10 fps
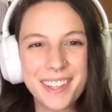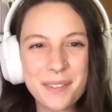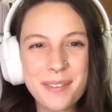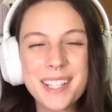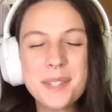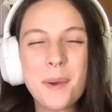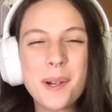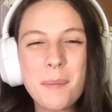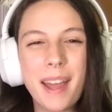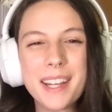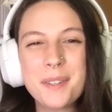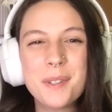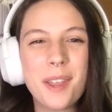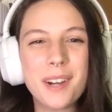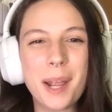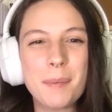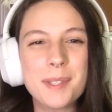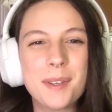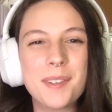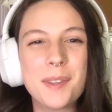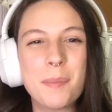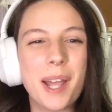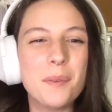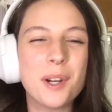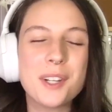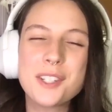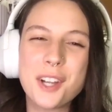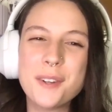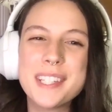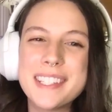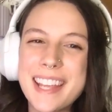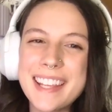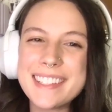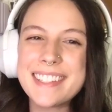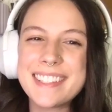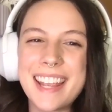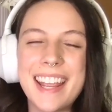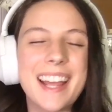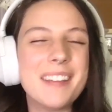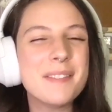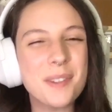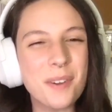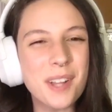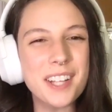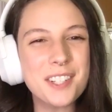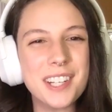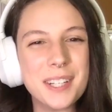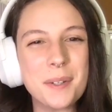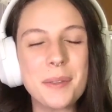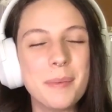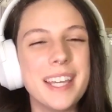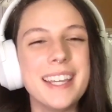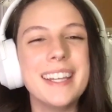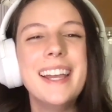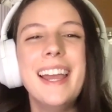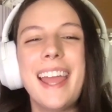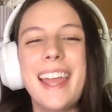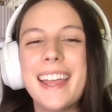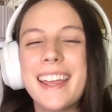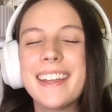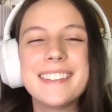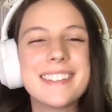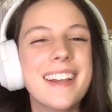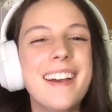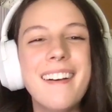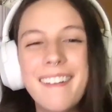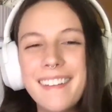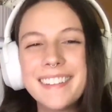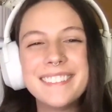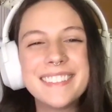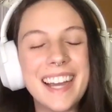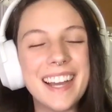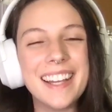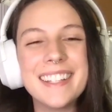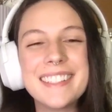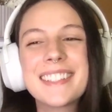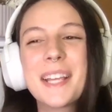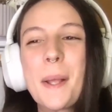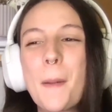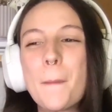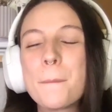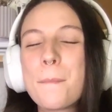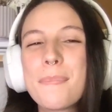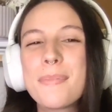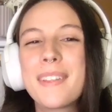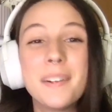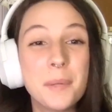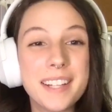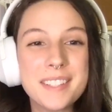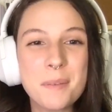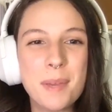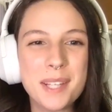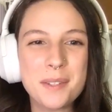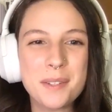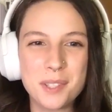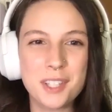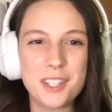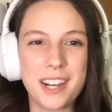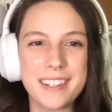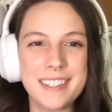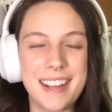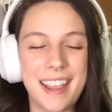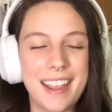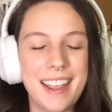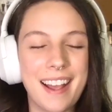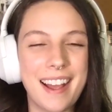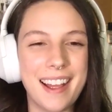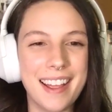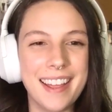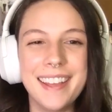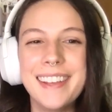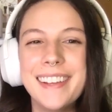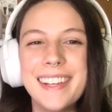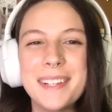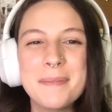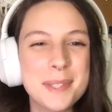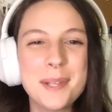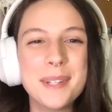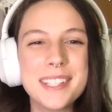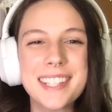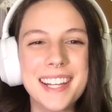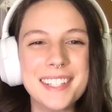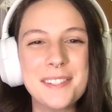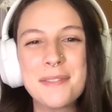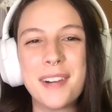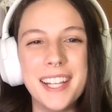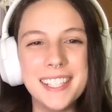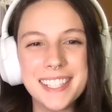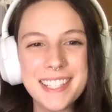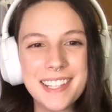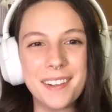there, friends. Welcome back to another episode of the Bywords Show. Today is the day. I'm so glad you're here with me. And you guys, we got some big news to share today. I am so excited to finally tell